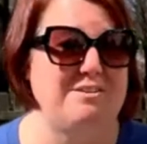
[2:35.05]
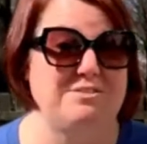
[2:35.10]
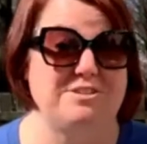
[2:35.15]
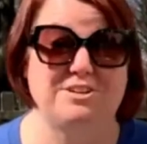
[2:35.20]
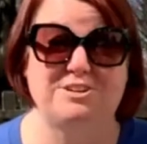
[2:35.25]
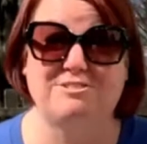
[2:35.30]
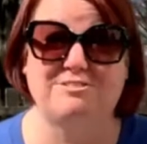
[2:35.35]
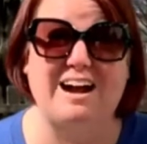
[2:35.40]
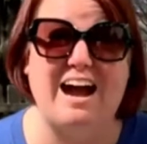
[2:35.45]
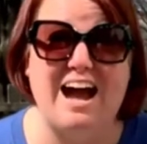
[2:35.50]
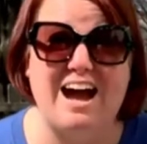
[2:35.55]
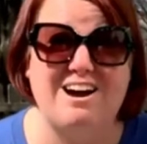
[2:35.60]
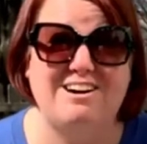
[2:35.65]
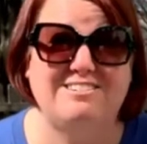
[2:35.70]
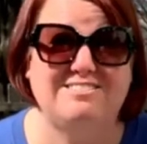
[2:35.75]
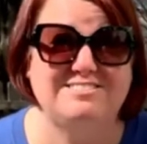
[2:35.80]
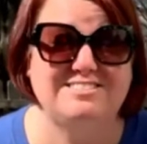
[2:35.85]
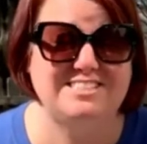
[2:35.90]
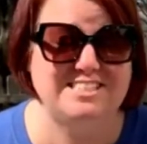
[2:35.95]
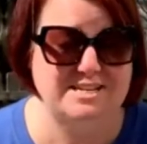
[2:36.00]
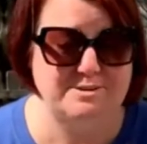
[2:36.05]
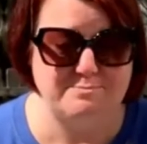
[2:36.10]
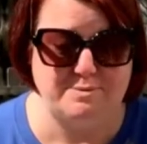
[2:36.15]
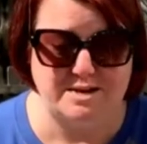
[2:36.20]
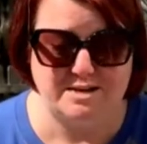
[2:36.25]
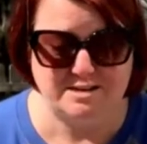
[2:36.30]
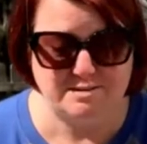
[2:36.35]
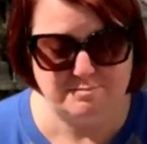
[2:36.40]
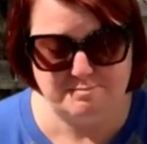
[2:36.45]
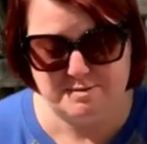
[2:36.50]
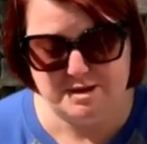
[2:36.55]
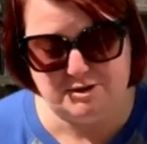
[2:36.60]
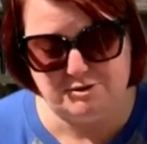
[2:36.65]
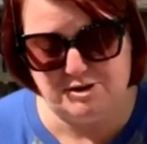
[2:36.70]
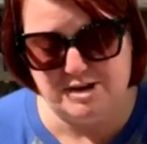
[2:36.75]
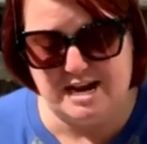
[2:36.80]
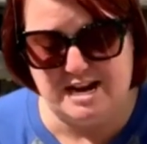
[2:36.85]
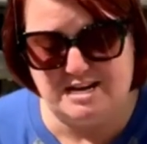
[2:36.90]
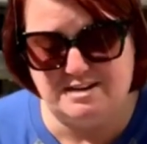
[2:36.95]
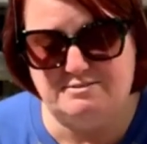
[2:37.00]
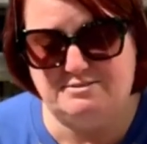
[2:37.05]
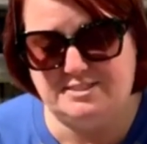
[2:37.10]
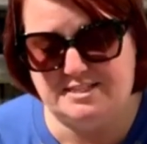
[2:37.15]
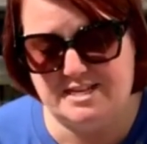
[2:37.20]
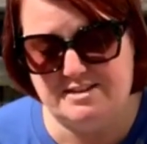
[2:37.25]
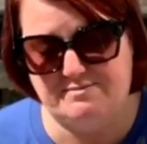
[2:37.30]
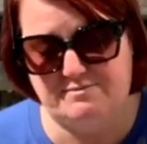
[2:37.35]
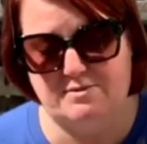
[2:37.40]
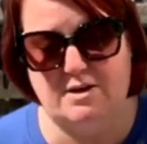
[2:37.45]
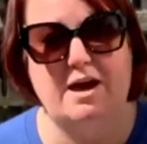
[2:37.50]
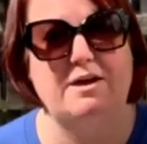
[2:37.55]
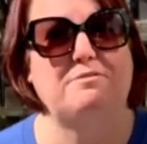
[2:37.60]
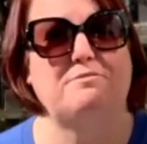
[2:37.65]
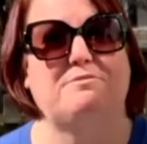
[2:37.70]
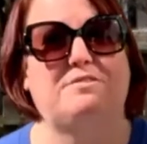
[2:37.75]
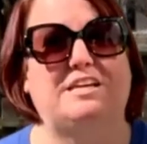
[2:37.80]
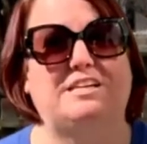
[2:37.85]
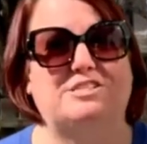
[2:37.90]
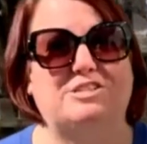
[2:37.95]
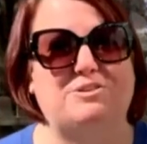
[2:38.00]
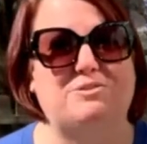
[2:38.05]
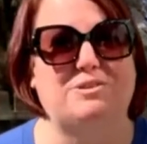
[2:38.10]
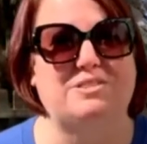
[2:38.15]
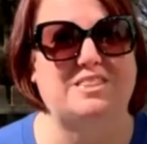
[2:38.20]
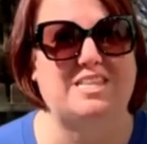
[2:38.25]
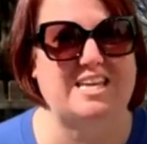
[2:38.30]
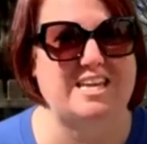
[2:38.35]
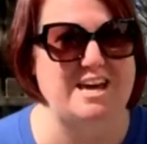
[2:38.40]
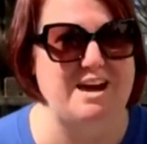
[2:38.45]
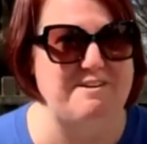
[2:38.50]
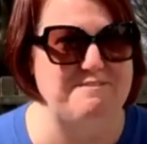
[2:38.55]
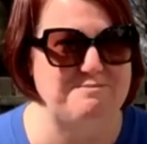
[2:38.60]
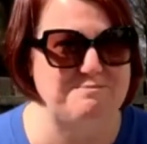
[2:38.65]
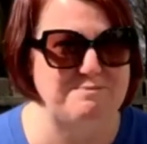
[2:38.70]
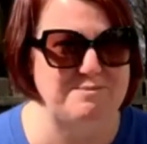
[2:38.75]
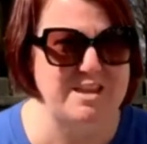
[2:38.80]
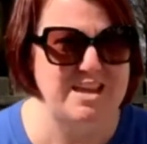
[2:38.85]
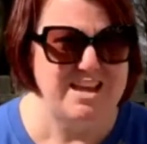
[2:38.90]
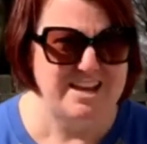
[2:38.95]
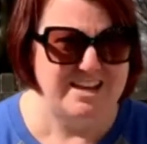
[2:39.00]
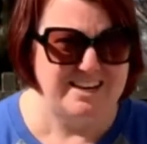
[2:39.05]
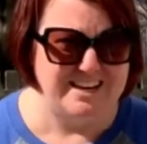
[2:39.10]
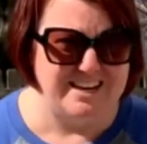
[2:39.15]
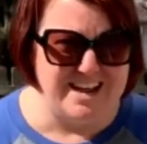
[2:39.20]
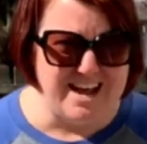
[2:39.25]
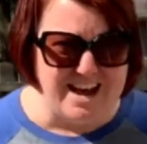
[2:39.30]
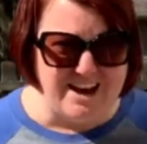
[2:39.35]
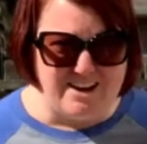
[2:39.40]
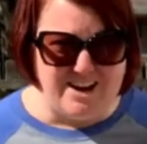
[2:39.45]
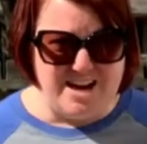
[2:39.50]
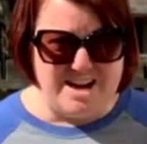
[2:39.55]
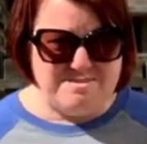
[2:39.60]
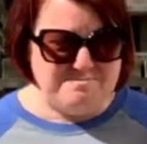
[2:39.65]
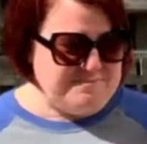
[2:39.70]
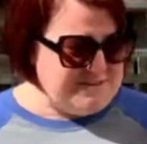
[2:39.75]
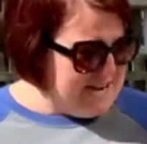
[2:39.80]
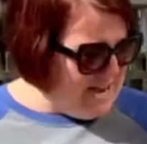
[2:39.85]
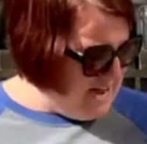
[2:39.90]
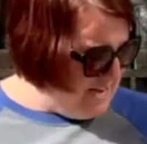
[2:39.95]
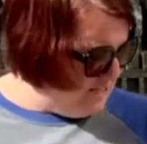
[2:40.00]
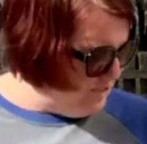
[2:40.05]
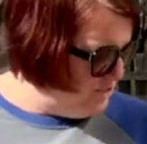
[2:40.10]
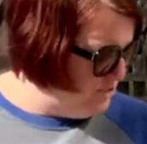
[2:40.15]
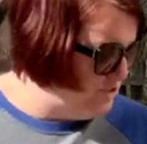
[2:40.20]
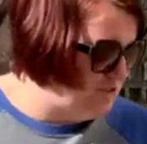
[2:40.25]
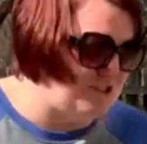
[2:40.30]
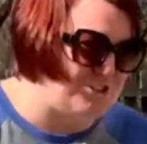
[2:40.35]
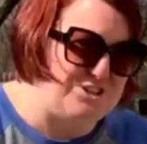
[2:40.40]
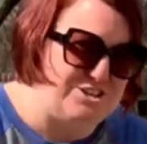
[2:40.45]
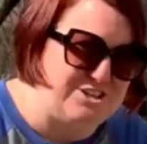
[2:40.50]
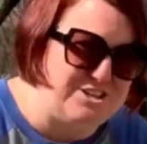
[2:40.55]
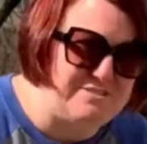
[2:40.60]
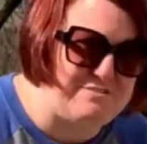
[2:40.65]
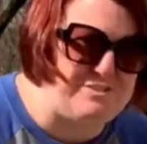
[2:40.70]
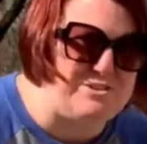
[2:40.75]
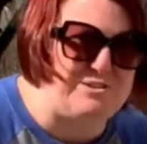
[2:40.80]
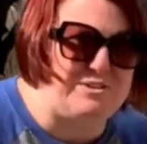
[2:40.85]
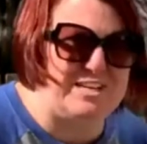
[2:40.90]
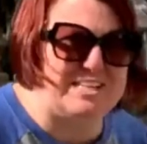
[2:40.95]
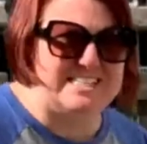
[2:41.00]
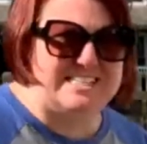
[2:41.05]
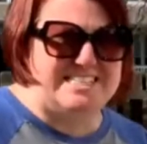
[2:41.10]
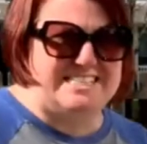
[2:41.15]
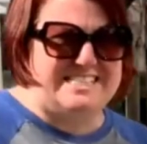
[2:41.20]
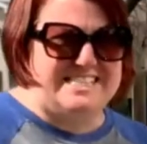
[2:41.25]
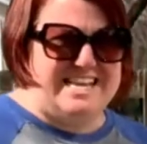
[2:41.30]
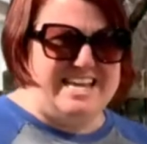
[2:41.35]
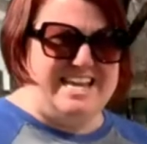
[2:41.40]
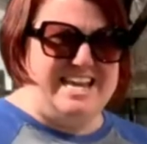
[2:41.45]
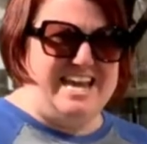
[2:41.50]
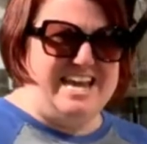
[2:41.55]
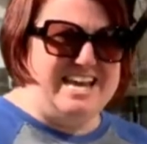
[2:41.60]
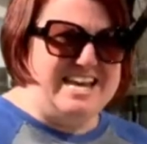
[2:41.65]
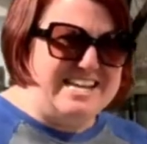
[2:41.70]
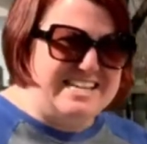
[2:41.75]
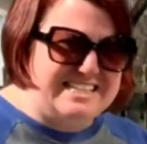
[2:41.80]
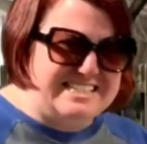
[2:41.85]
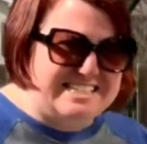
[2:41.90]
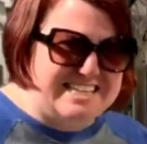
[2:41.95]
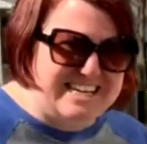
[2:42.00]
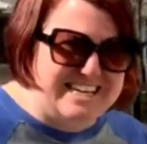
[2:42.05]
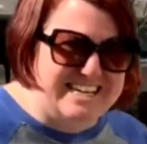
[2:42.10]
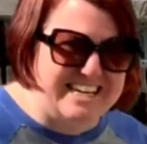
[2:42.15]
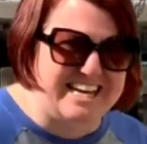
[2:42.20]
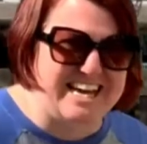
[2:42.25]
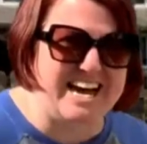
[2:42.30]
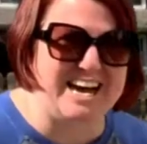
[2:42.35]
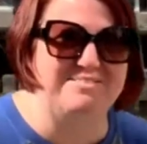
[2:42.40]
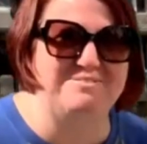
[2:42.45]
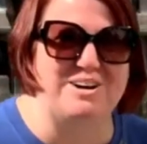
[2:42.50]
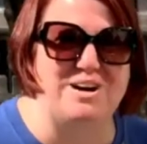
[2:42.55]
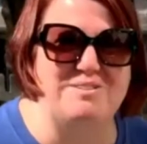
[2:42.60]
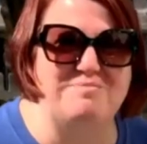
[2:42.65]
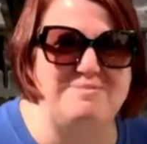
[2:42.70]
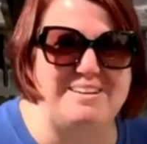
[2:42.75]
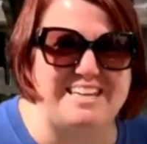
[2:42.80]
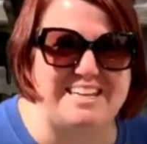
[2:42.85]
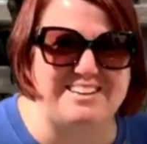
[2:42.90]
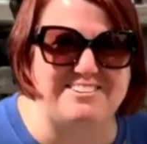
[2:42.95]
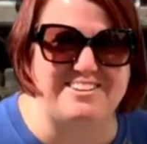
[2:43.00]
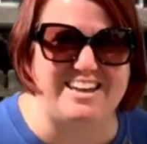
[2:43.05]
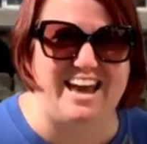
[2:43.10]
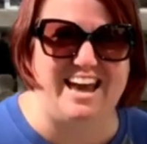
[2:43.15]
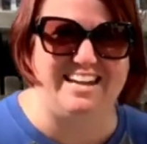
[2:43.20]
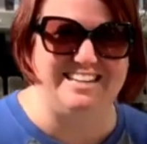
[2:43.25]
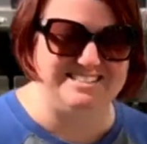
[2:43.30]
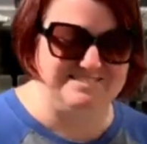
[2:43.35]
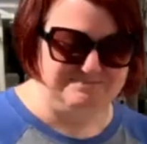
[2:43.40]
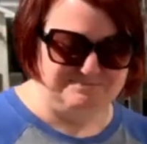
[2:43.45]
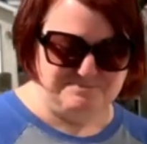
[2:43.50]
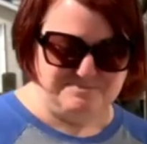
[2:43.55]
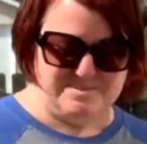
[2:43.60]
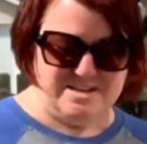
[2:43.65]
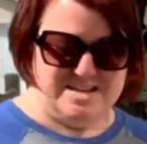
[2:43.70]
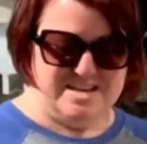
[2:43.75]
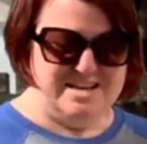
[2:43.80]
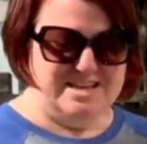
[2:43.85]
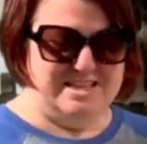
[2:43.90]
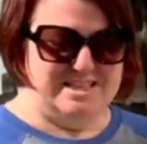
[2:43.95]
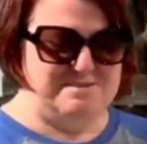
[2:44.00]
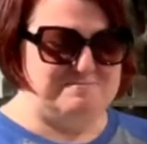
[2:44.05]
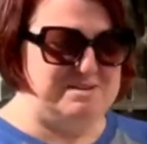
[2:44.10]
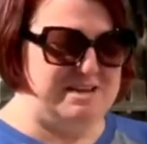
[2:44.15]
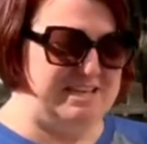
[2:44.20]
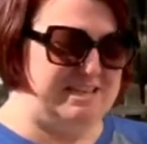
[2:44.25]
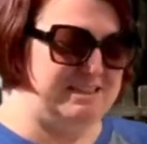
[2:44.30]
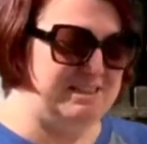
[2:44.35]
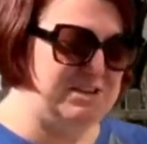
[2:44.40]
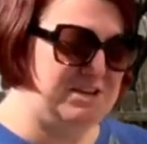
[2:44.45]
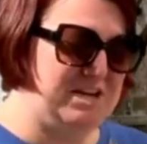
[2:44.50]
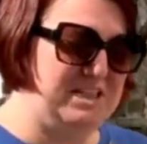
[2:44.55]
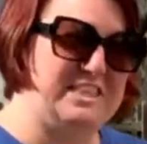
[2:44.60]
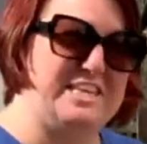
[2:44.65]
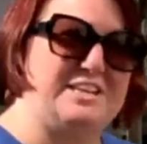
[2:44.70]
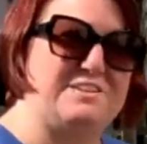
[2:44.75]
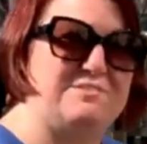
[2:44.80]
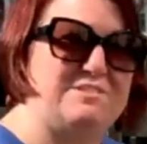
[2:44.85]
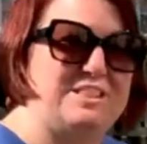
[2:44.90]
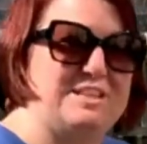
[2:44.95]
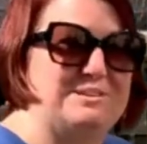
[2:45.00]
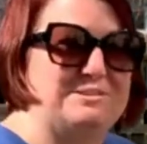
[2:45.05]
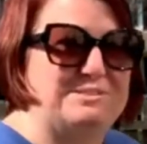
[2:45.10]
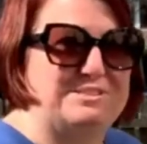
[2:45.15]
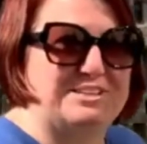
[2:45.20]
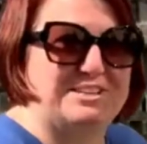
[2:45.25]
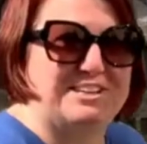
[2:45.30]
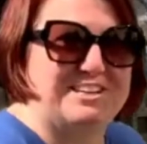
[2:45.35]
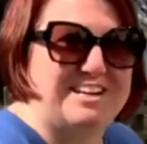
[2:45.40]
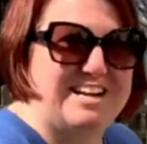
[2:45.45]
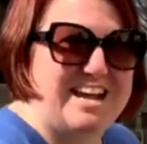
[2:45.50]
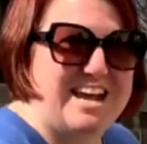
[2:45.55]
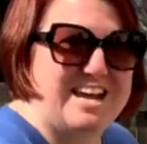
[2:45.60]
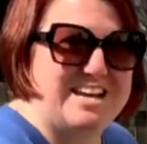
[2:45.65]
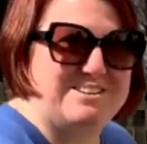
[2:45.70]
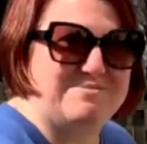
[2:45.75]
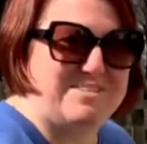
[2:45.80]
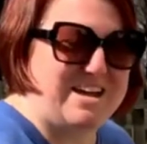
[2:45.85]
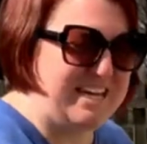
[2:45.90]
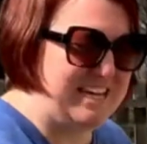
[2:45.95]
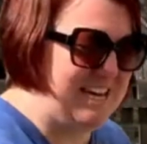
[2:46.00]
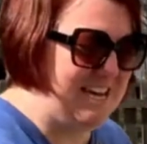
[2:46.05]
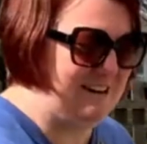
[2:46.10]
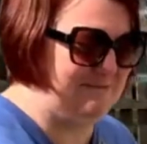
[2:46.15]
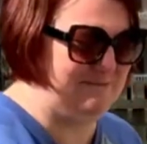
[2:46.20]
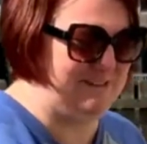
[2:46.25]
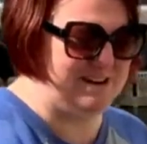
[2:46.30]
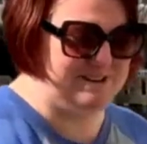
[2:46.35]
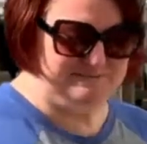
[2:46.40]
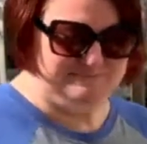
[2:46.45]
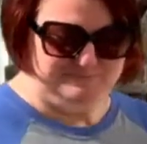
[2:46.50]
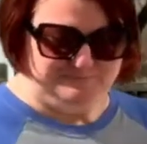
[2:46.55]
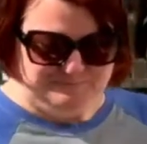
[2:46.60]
the ground, but be creative. See if other things that you can think of. Now, I'm not sure if you can see it. I'm hoping you can. Let me look a little closer at my camera.